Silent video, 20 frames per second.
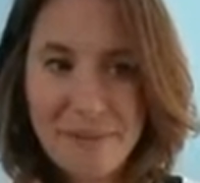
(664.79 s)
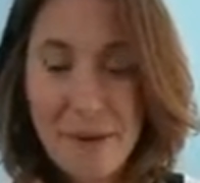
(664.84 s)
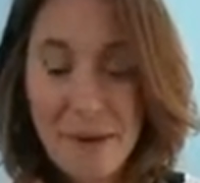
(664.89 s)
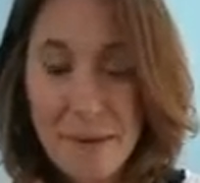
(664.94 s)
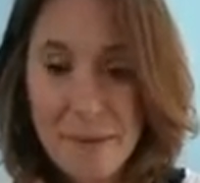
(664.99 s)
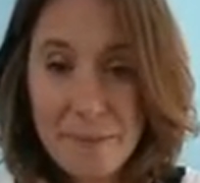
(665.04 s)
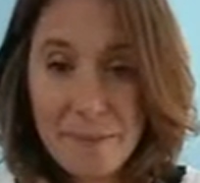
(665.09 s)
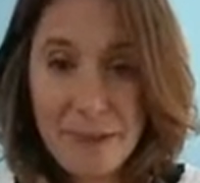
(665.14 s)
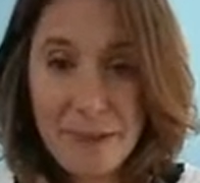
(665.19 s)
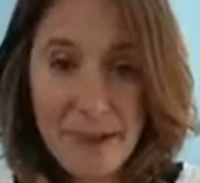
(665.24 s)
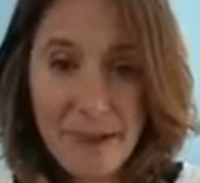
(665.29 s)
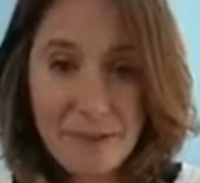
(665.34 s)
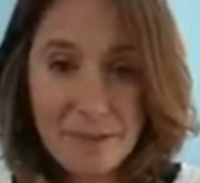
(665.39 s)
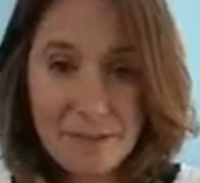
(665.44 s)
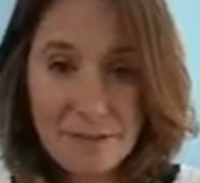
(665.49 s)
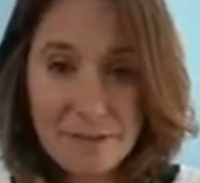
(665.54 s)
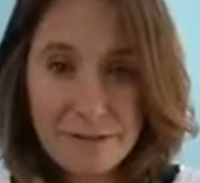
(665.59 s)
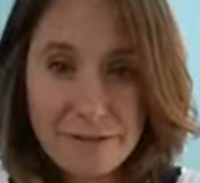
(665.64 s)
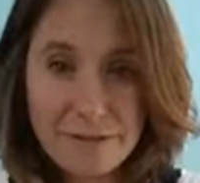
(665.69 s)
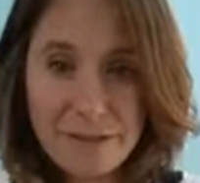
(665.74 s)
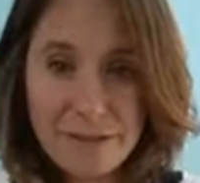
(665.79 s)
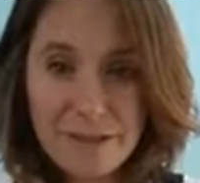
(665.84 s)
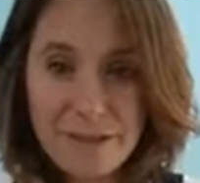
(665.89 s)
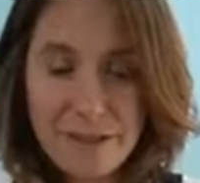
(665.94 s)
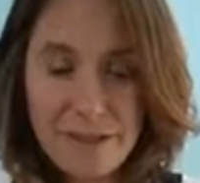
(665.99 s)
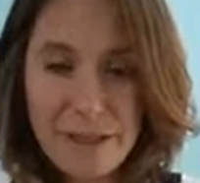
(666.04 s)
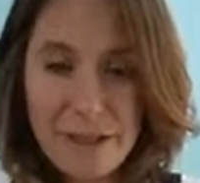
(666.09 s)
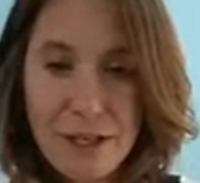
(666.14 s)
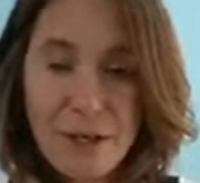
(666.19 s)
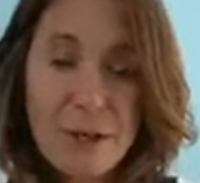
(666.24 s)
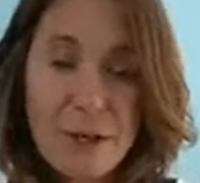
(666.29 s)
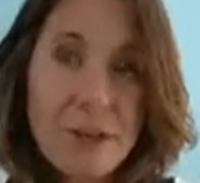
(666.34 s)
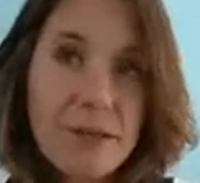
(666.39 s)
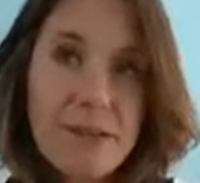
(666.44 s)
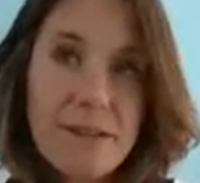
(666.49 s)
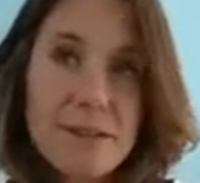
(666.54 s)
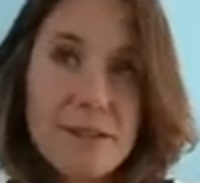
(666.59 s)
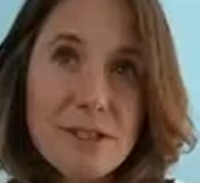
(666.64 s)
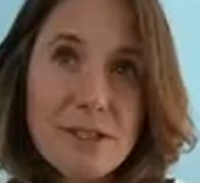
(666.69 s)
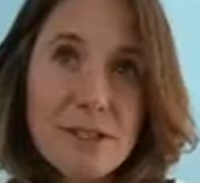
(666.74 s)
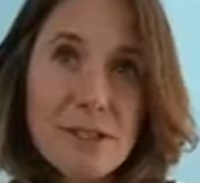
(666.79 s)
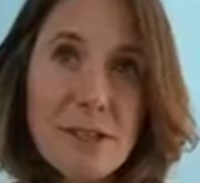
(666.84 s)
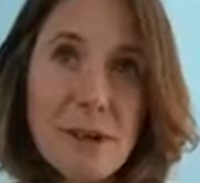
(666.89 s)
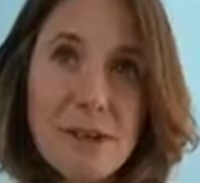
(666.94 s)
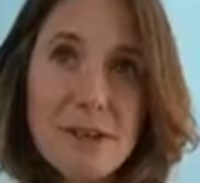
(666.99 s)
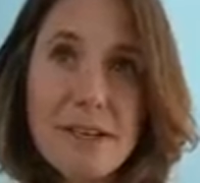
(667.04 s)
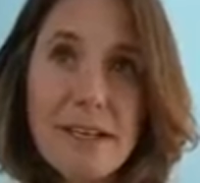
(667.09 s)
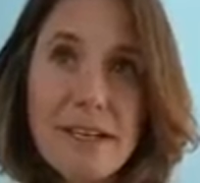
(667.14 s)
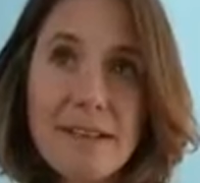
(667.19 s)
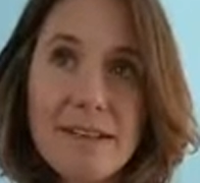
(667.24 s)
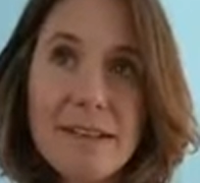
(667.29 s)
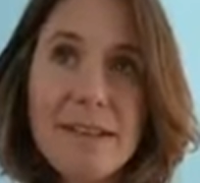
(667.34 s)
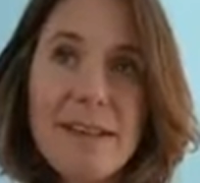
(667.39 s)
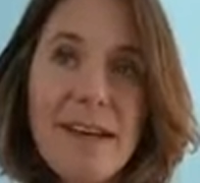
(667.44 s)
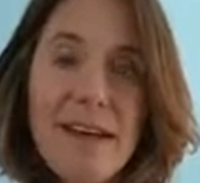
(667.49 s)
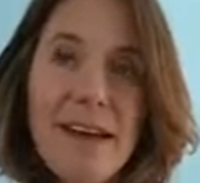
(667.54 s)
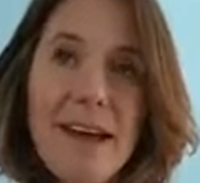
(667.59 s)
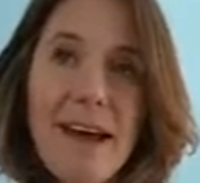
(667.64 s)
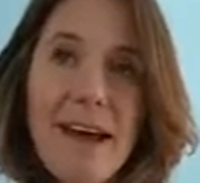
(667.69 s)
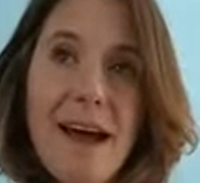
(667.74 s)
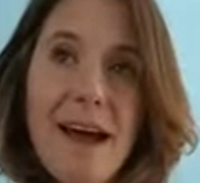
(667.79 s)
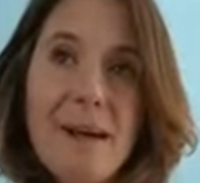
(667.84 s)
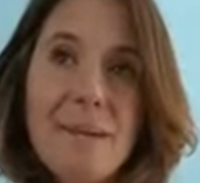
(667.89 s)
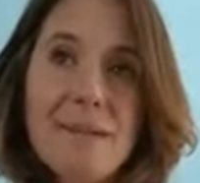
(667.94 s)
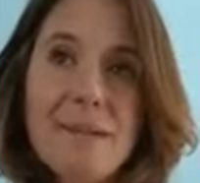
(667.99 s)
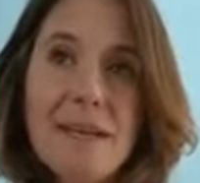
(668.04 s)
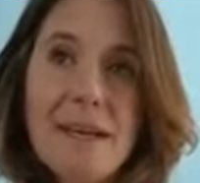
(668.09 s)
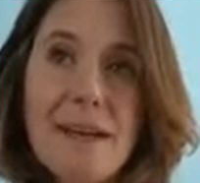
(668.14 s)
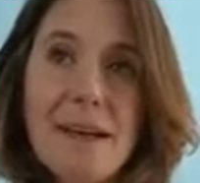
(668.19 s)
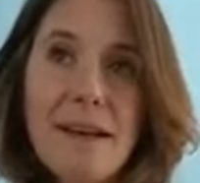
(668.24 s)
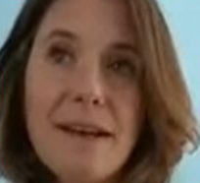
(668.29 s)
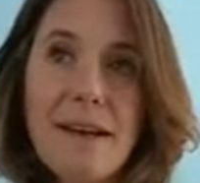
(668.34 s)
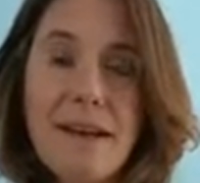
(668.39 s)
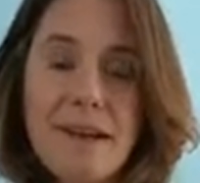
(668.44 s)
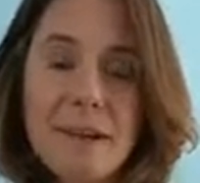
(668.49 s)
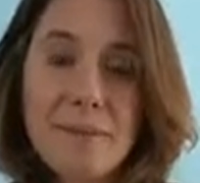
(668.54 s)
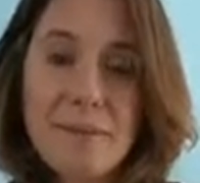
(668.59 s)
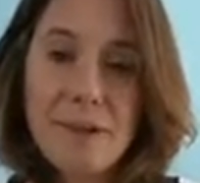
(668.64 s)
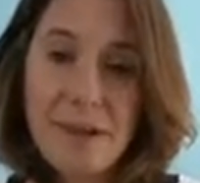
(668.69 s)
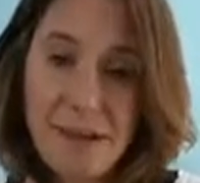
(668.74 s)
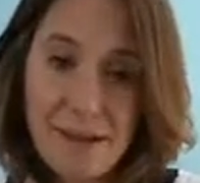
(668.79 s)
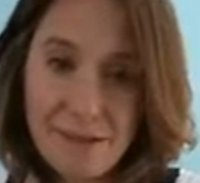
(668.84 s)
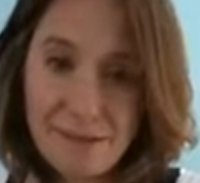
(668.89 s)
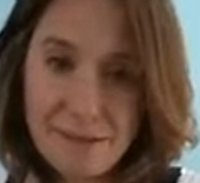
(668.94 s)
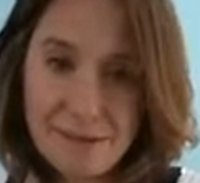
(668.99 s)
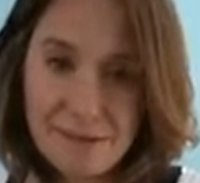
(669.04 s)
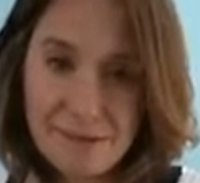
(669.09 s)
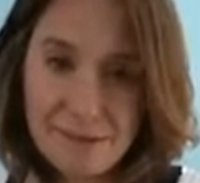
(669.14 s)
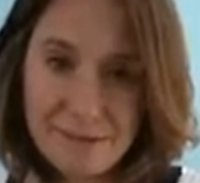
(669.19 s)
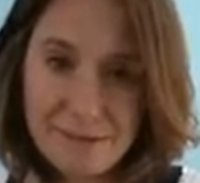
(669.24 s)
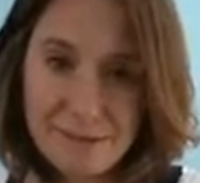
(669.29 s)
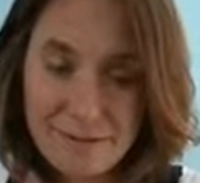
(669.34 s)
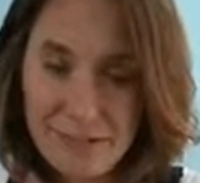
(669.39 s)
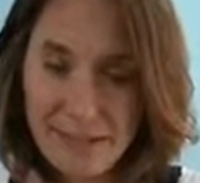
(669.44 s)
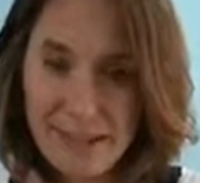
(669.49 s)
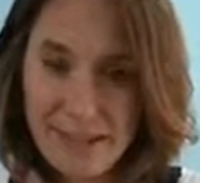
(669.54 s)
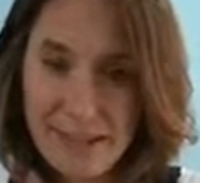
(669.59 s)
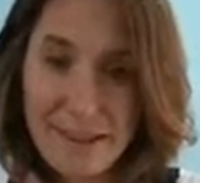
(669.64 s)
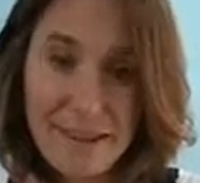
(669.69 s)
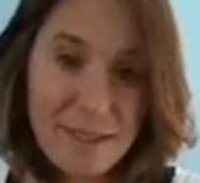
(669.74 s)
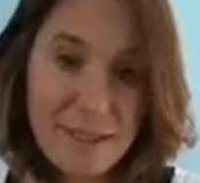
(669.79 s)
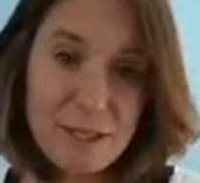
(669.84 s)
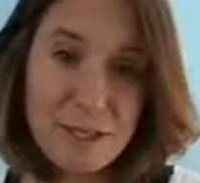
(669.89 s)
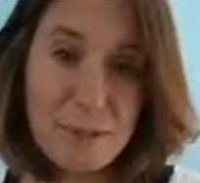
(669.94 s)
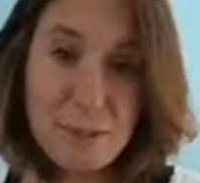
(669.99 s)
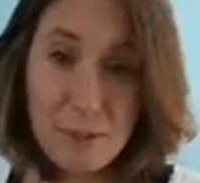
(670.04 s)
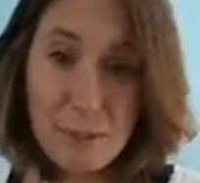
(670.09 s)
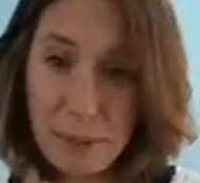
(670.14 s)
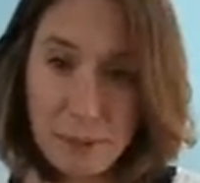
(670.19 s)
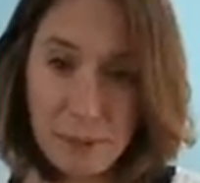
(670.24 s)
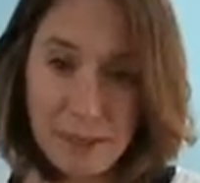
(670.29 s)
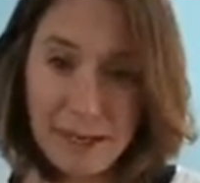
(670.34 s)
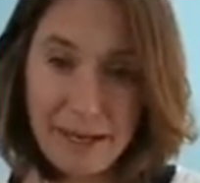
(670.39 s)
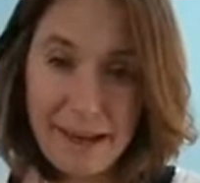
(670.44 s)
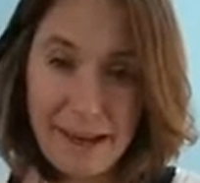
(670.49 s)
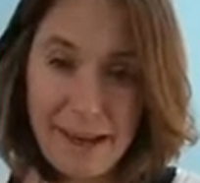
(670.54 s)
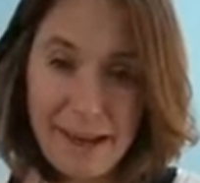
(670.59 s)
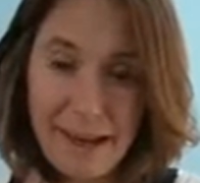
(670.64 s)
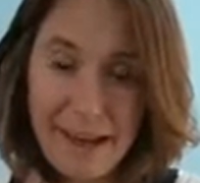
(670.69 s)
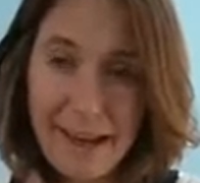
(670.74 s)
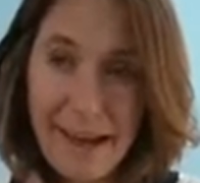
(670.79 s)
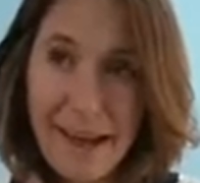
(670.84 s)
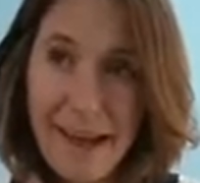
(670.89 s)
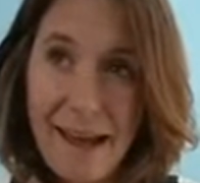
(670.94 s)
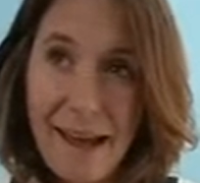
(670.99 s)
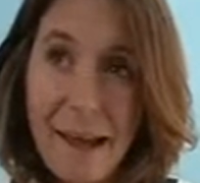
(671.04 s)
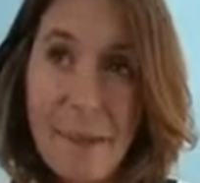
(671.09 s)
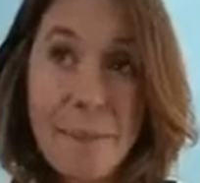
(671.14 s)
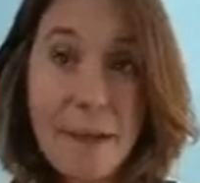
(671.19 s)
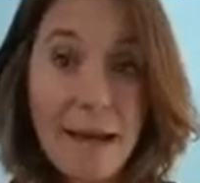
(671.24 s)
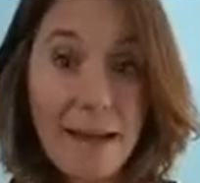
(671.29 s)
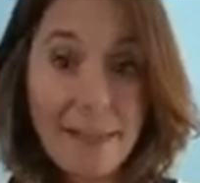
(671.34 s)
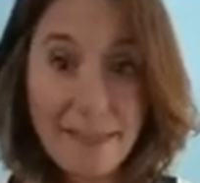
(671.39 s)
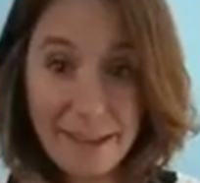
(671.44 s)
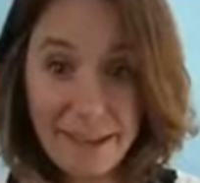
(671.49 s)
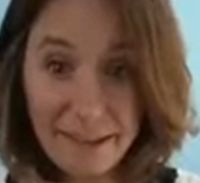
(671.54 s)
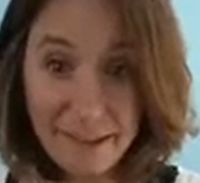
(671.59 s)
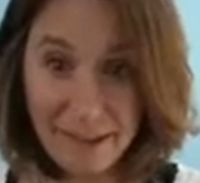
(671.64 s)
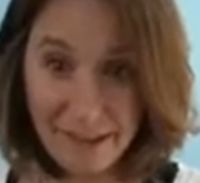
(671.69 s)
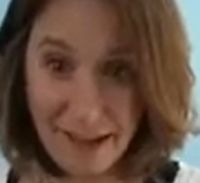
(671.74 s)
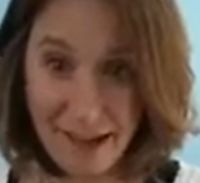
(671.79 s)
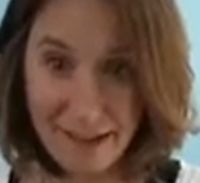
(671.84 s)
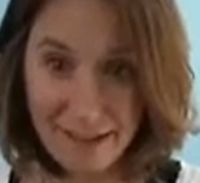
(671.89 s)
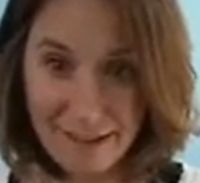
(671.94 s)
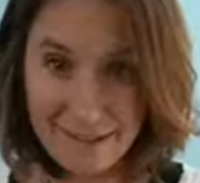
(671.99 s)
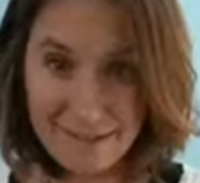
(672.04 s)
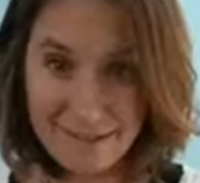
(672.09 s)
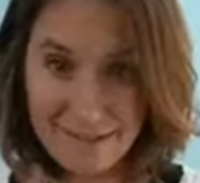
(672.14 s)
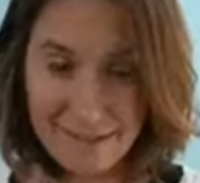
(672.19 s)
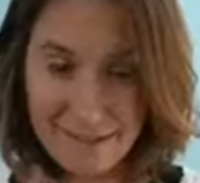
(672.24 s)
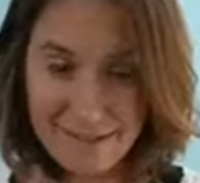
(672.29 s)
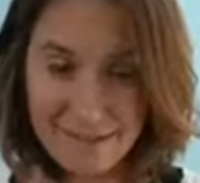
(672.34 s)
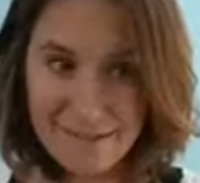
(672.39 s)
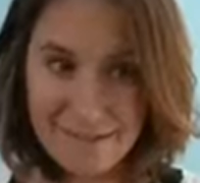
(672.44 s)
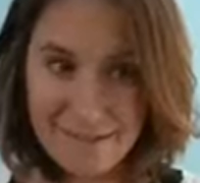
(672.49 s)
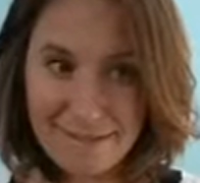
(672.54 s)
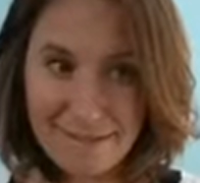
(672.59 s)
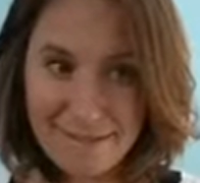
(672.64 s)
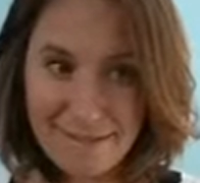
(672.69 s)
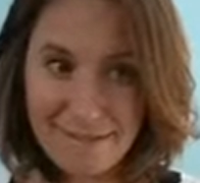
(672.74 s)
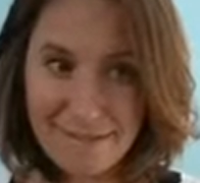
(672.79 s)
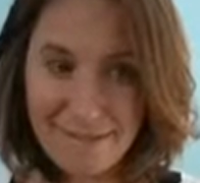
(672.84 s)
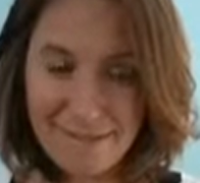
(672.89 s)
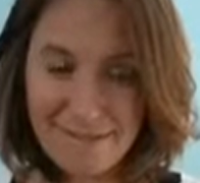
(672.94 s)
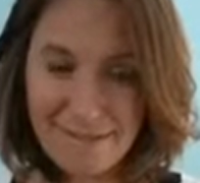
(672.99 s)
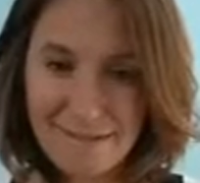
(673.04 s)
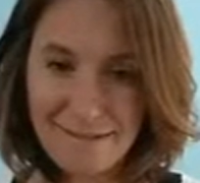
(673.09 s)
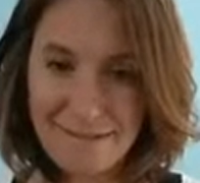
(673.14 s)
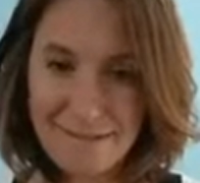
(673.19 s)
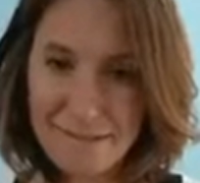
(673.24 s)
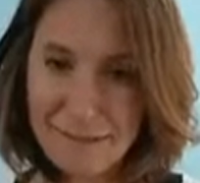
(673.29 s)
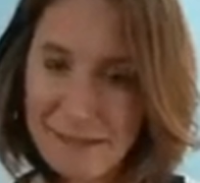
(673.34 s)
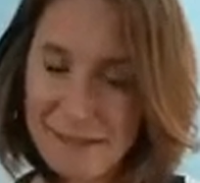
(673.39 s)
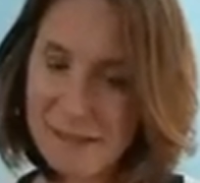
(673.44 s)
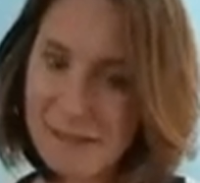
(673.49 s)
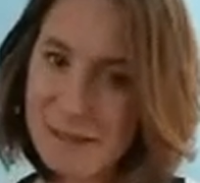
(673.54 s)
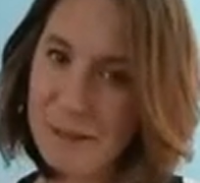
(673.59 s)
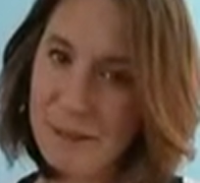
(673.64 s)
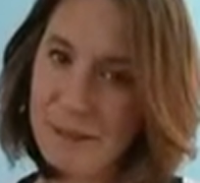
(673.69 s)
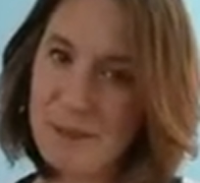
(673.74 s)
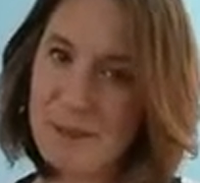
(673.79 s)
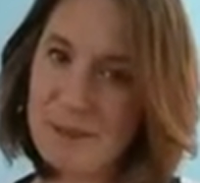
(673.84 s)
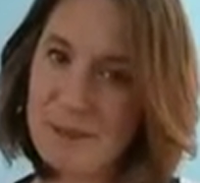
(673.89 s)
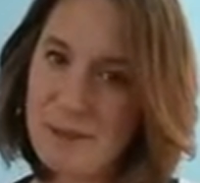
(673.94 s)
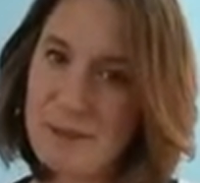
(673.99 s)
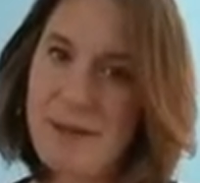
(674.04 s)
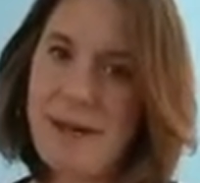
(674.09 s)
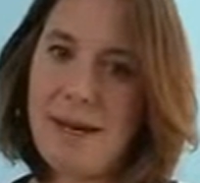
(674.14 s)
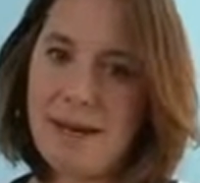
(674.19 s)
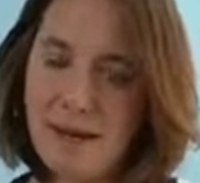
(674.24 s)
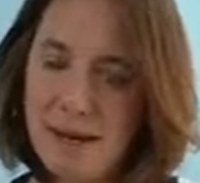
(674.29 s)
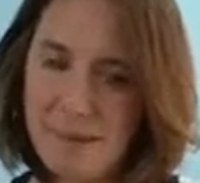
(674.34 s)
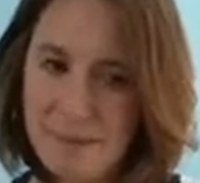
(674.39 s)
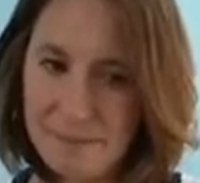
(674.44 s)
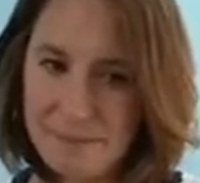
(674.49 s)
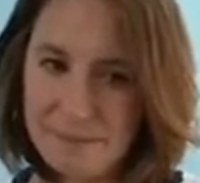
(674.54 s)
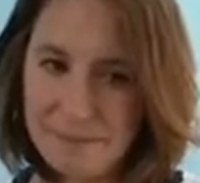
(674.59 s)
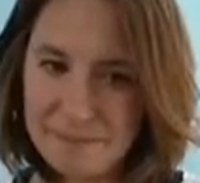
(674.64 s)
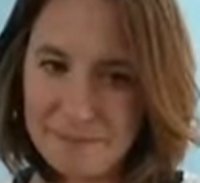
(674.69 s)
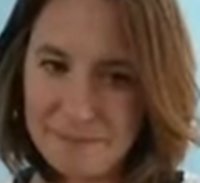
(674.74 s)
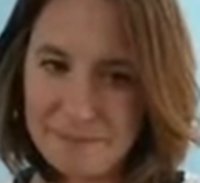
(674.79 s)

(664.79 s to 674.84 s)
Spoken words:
I am love. You could even just walk around saying, I am love, right? In this moment, I'm not there yet, but I know that's who I am.